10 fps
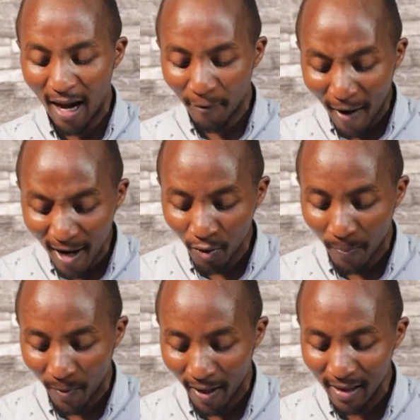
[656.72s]
I have heard
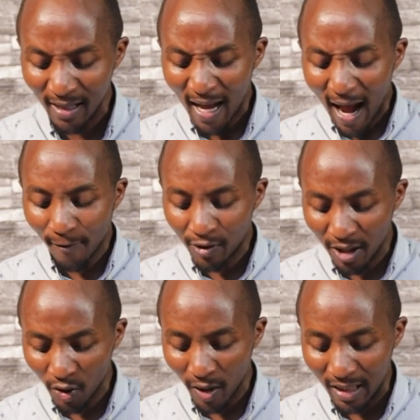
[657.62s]
your prayers, I have
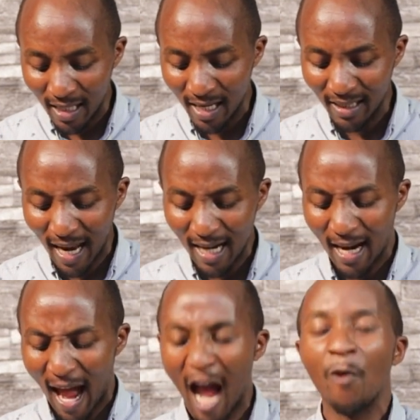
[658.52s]
seen your tears,
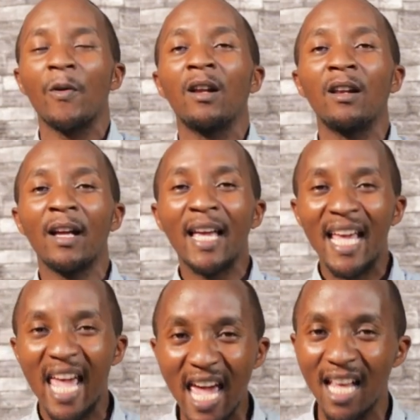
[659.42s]
and I will
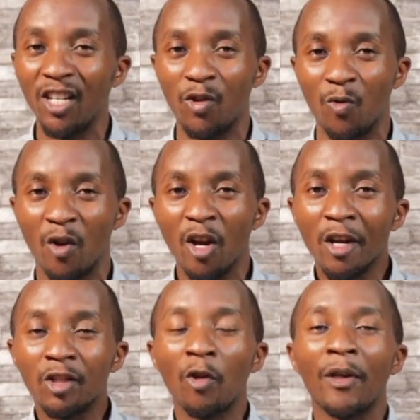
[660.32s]
heal you.
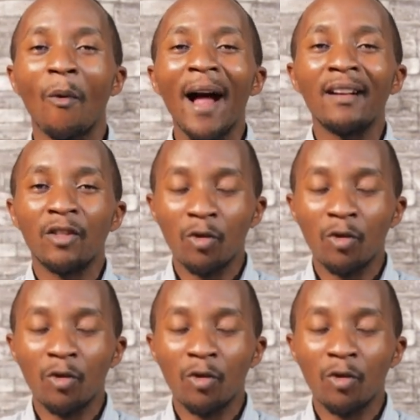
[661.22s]
So the word